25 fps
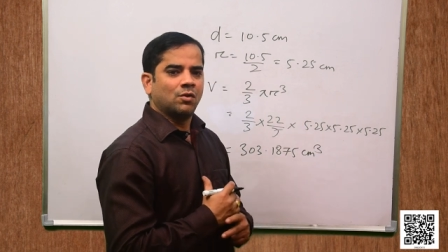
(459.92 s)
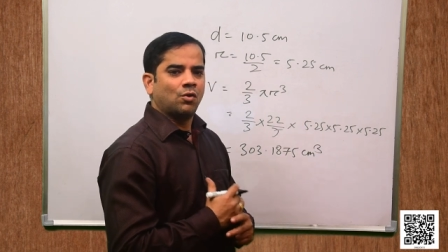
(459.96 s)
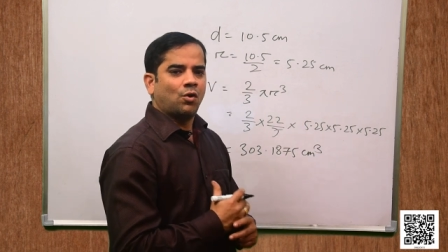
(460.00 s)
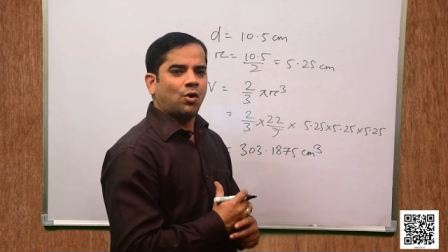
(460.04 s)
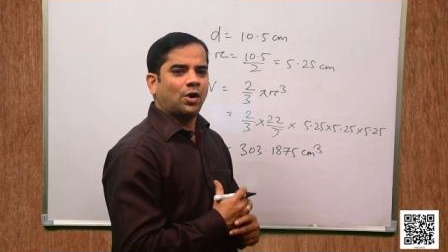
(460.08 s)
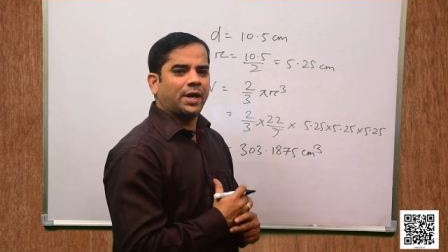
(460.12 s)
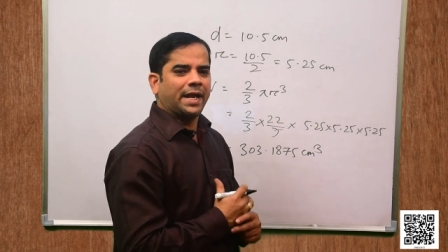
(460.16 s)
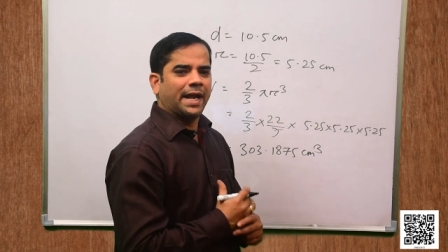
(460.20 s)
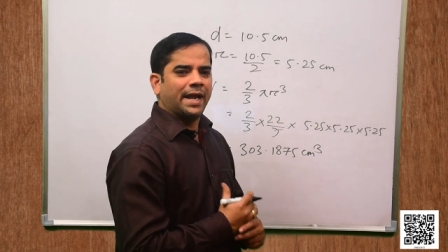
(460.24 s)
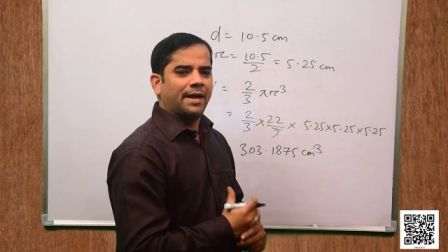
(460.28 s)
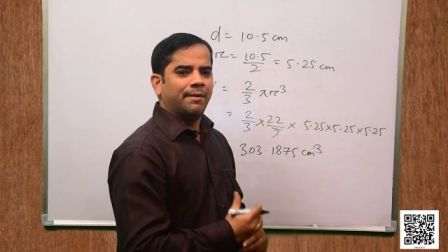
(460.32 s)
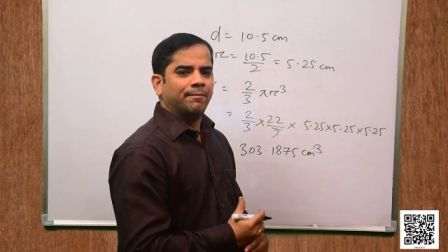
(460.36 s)

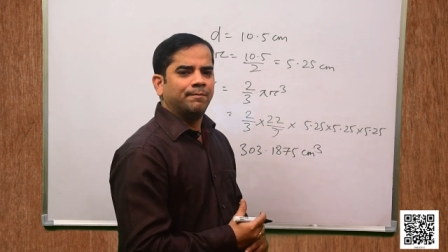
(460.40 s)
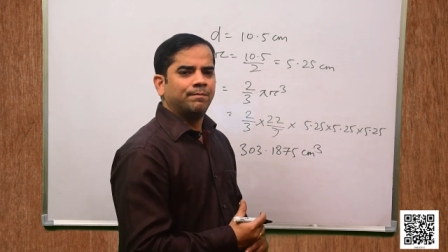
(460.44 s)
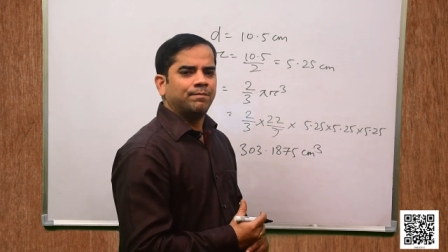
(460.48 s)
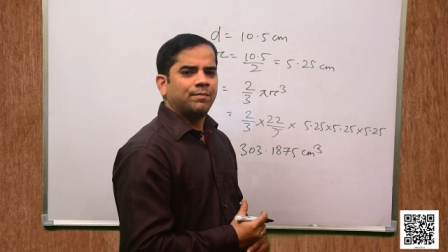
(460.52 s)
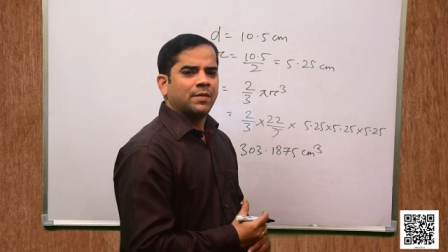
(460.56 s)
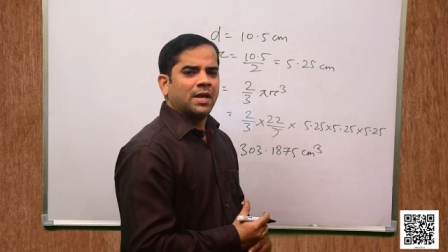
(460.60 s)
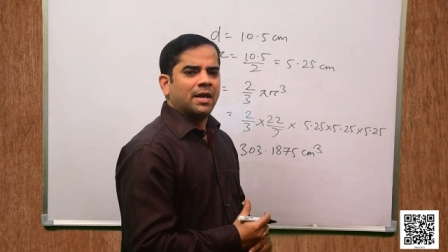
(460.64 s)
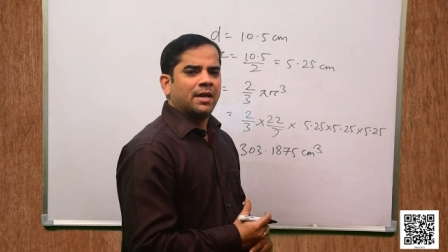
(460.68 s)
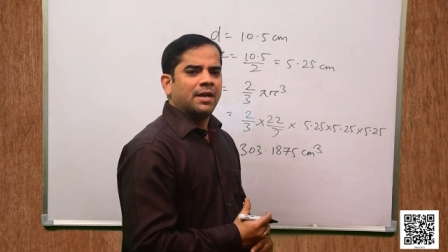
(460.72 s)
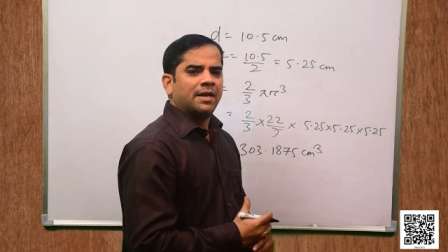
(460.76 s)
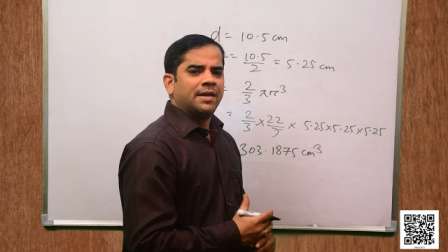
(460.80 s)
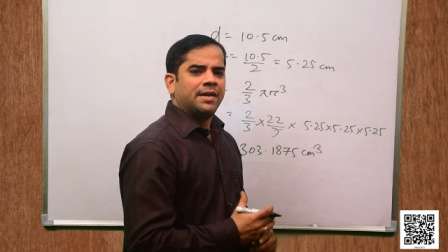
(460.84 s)
Okay,
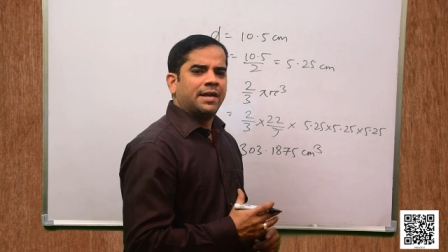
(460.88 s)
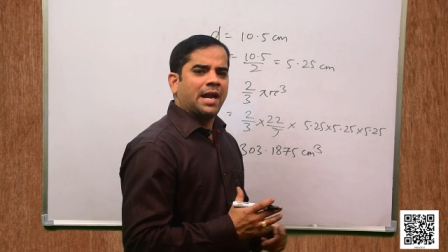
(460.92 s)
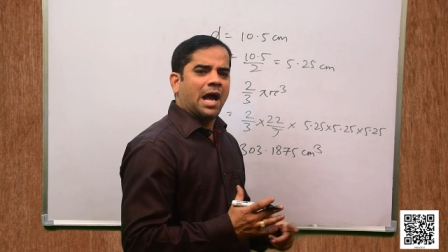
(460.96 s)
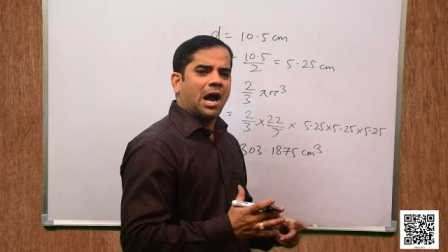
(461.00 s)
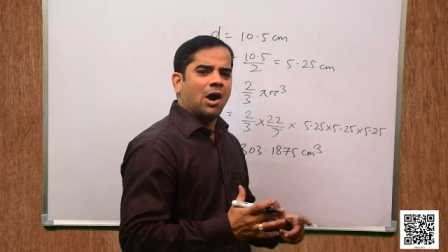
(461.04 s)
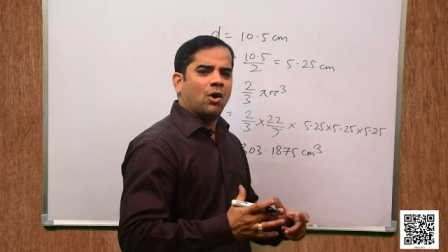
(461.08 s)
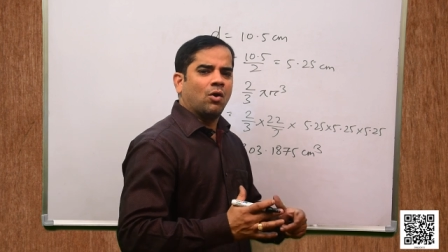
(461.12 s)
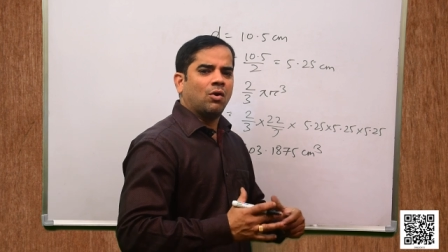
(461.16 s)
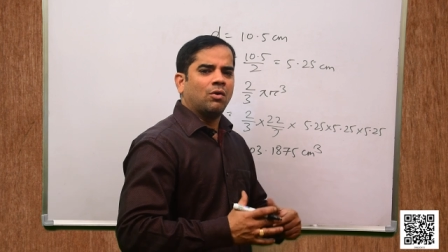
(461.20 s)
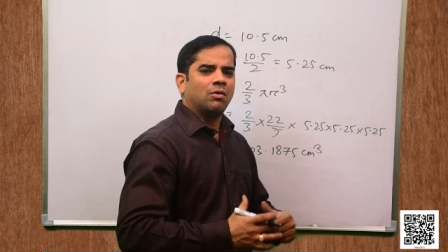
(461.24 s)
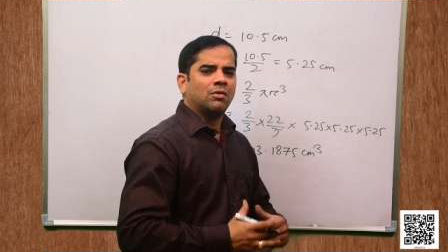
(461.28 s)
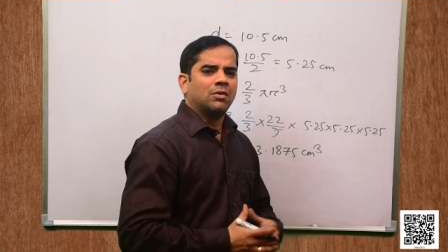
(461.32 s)

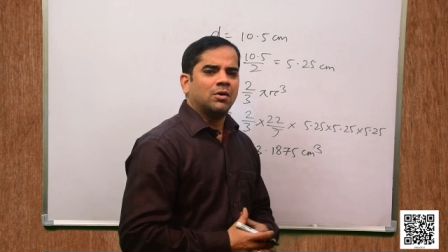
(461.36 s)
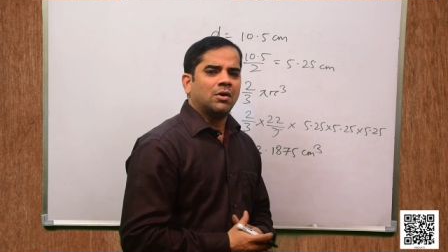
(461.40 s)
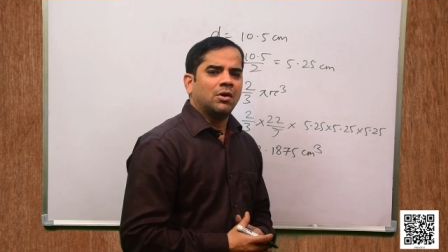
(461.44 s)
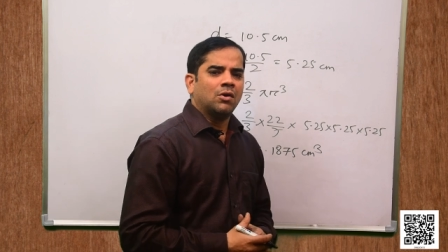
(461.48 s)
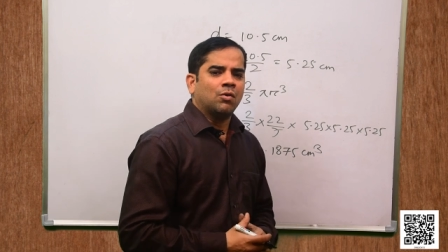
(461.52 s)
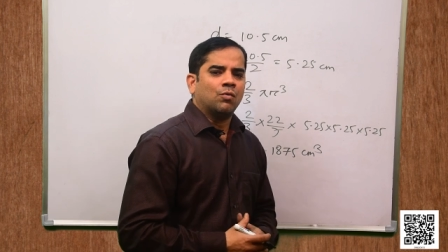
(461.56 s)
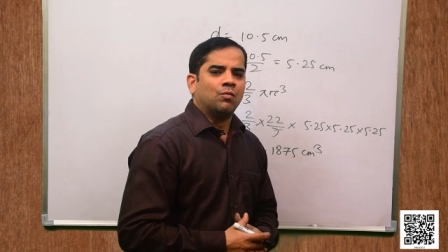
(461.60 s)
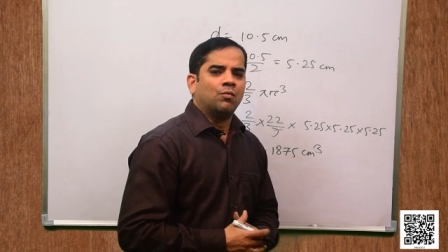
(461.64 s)
now